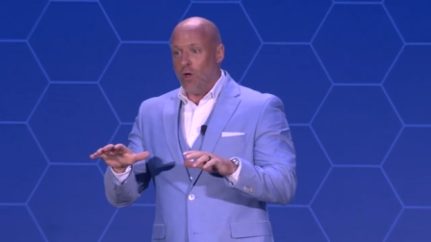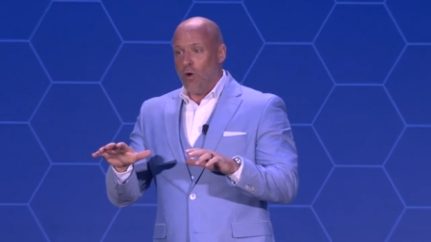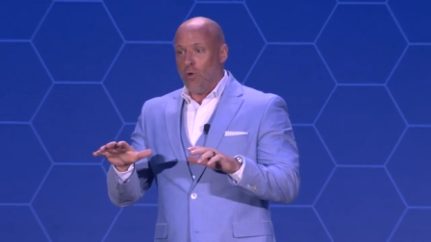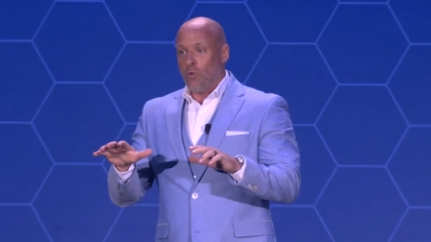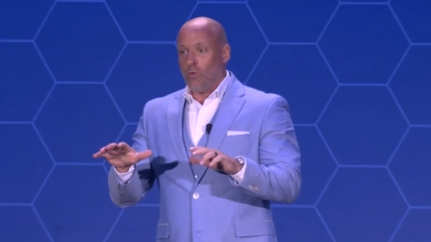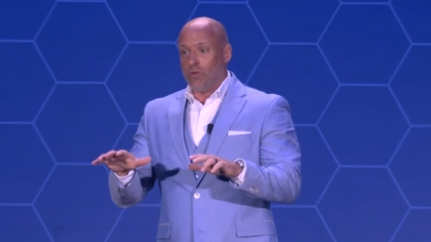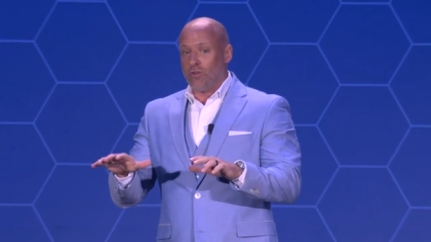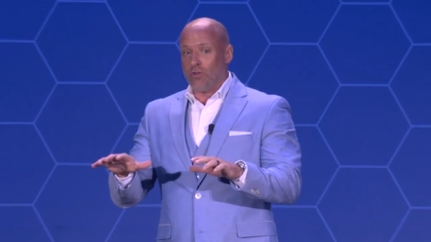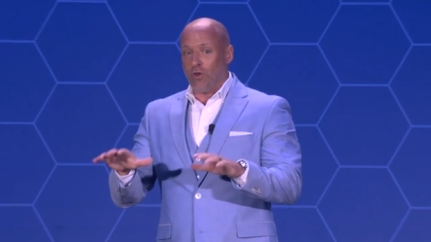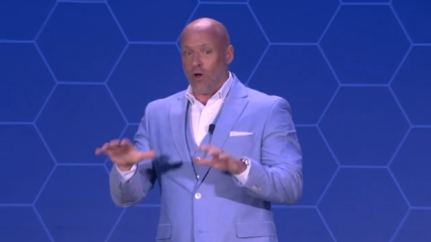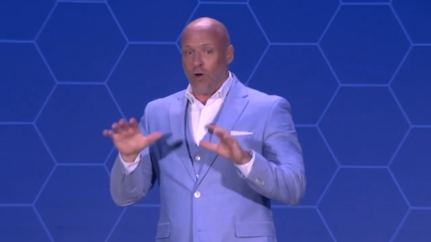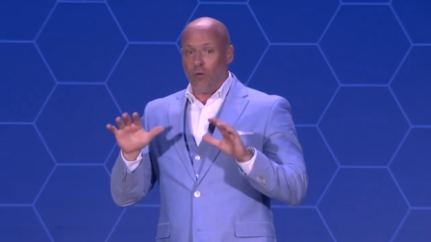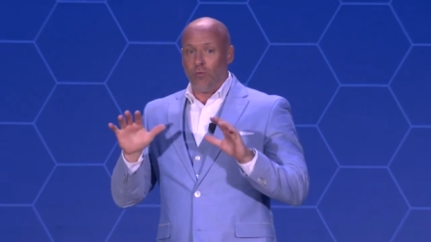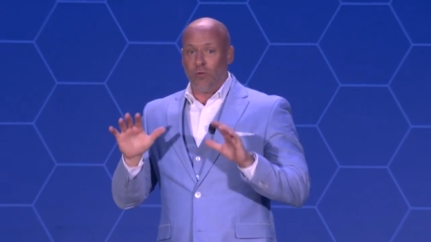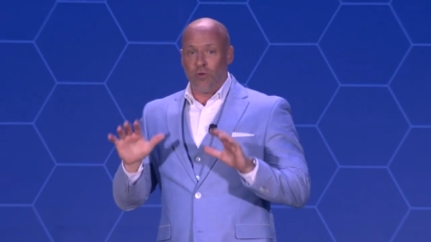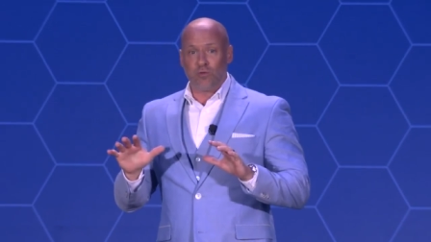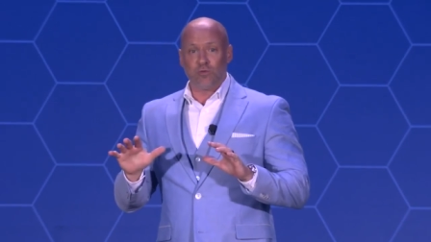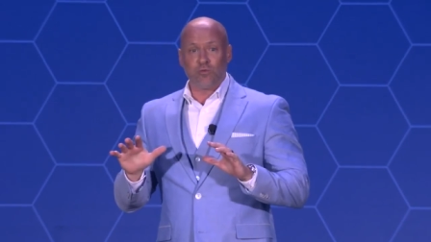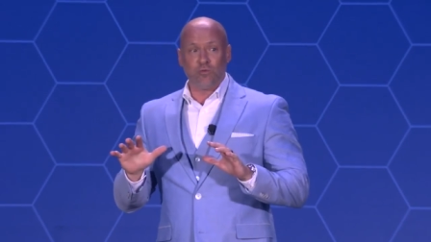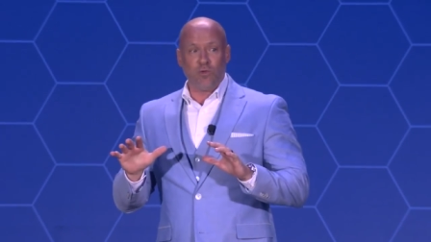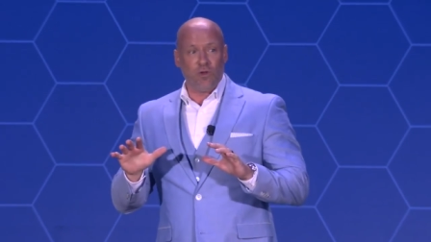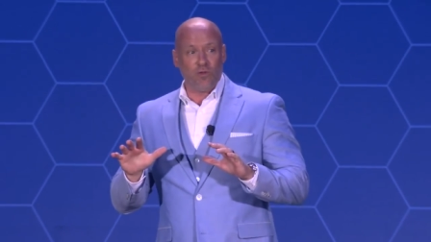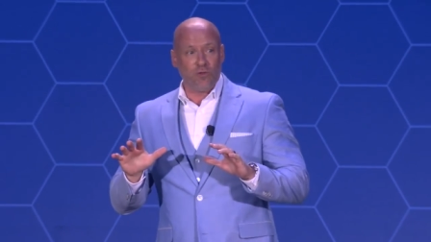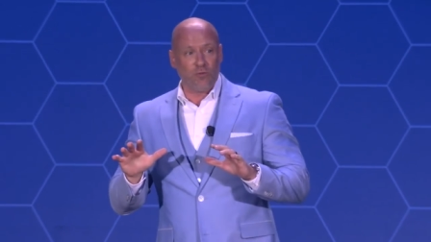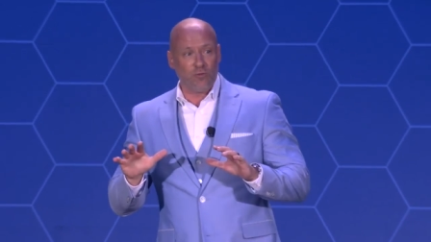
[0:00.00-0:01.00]
was almost
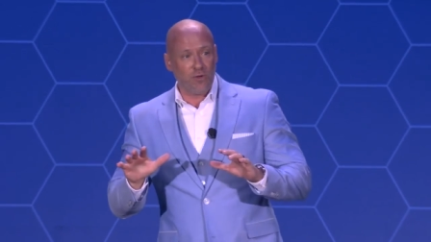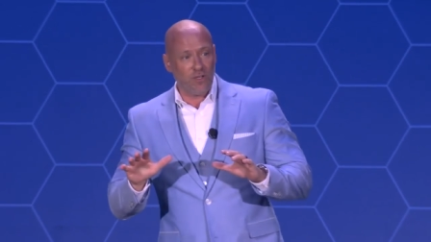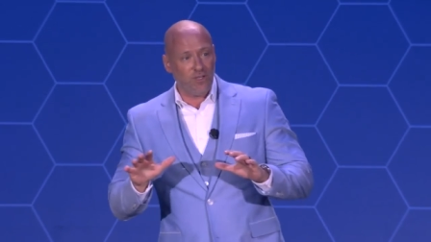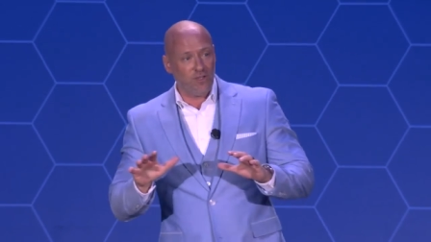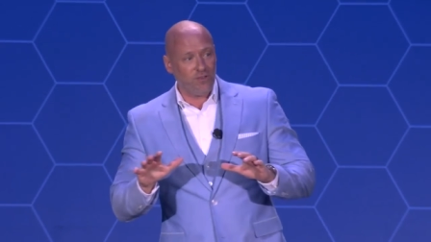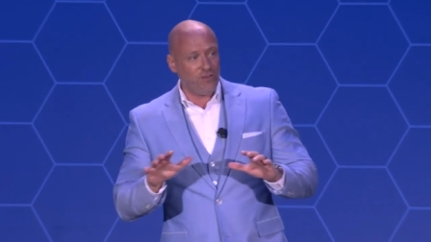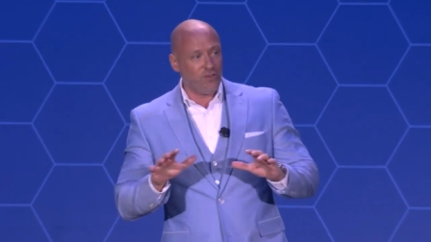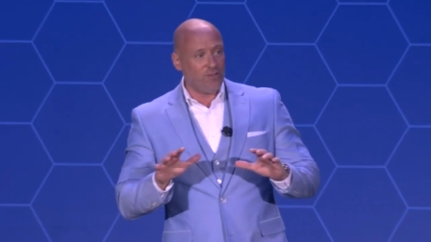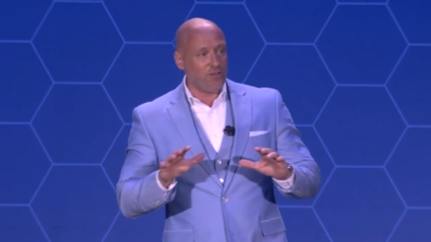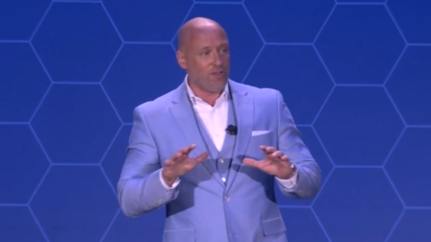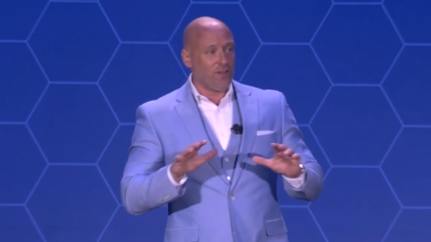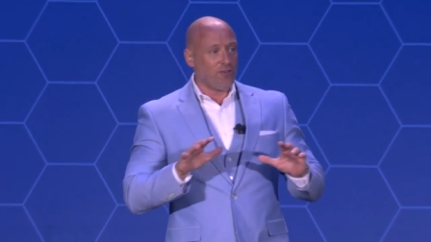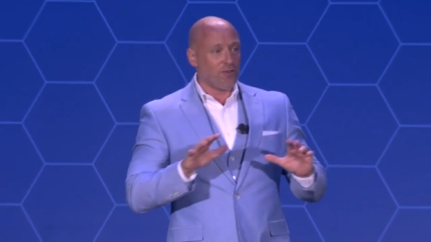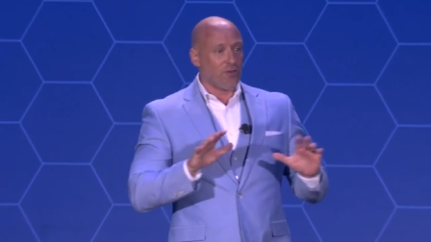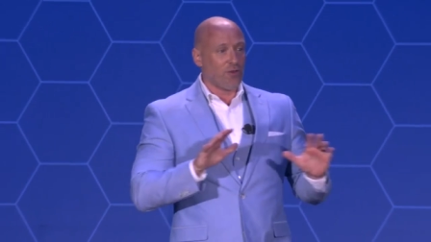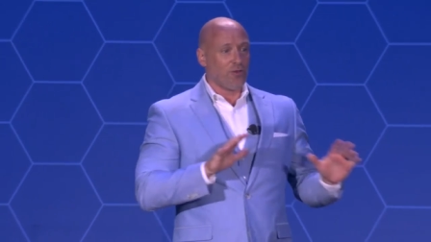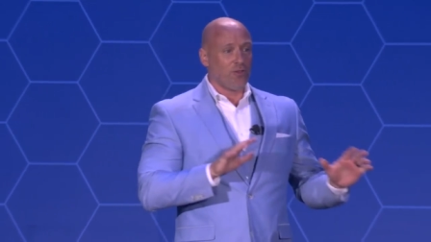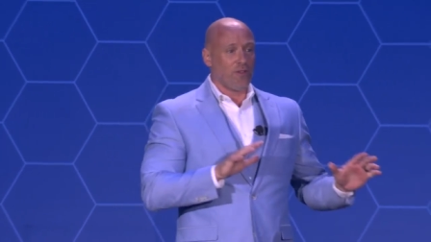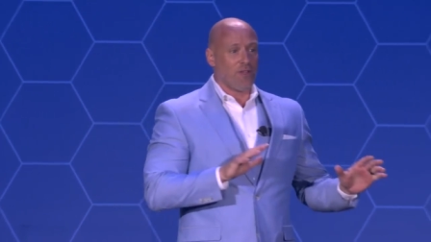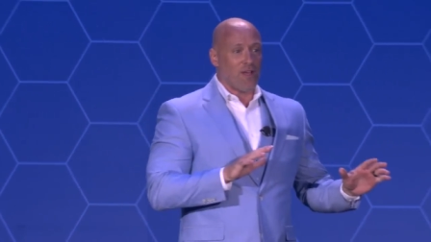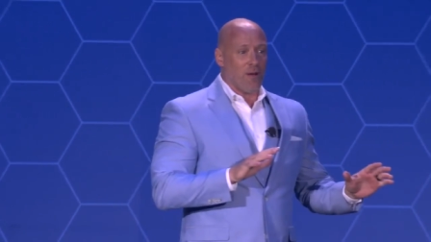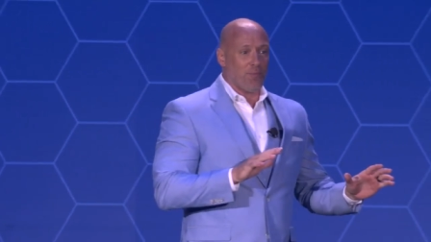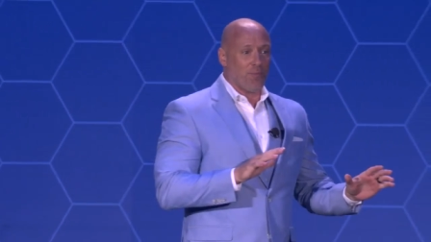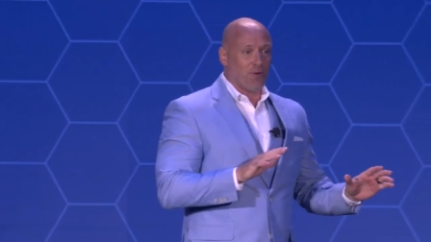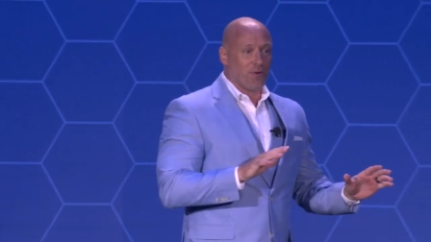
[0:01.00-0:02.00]
one of the reasons I turned
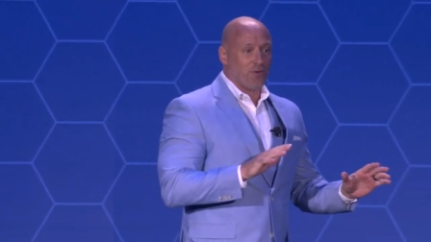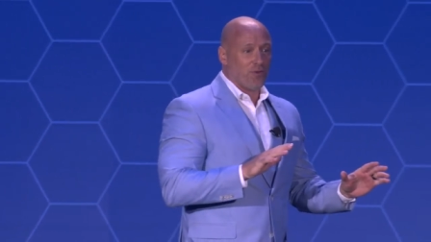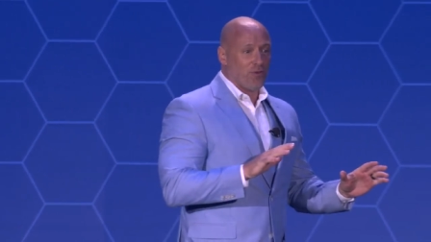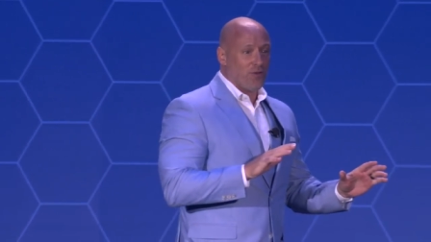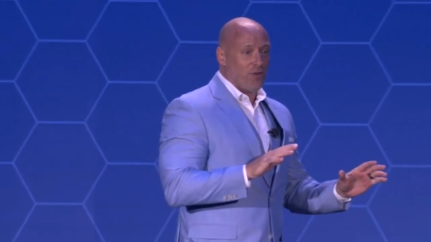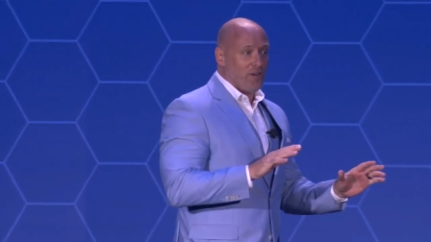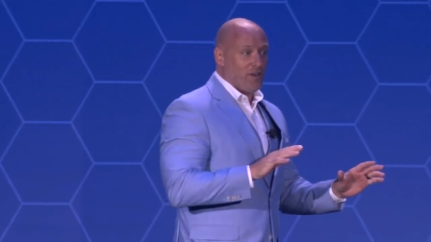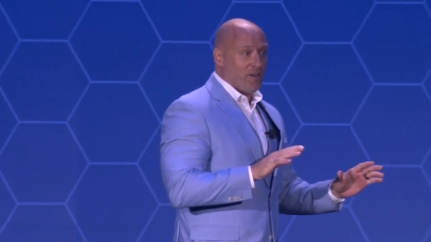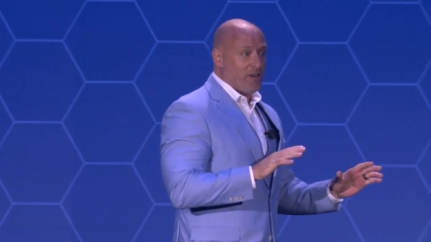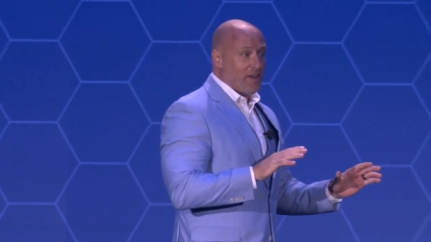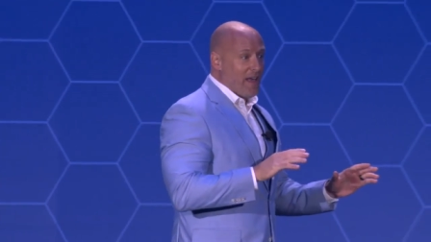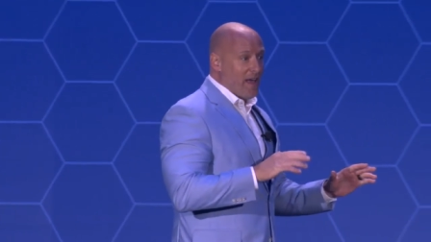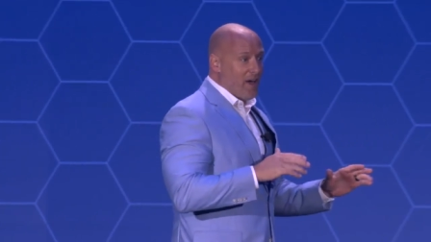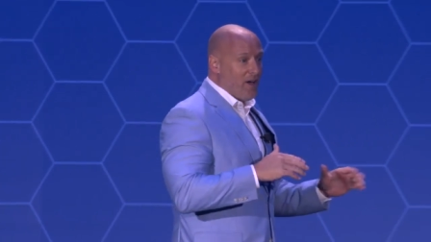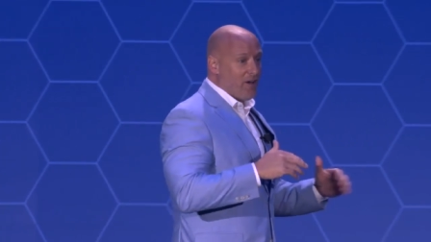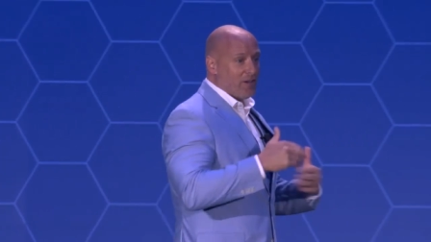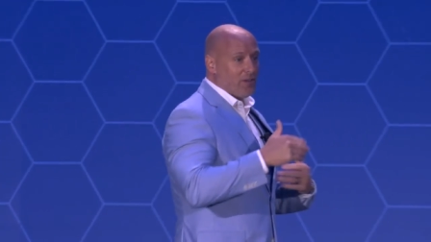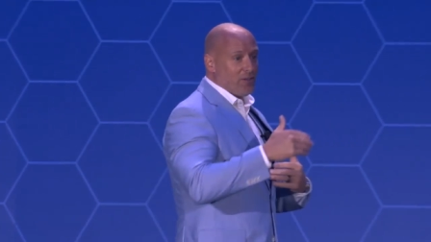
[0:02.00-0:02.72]
the opportunity down,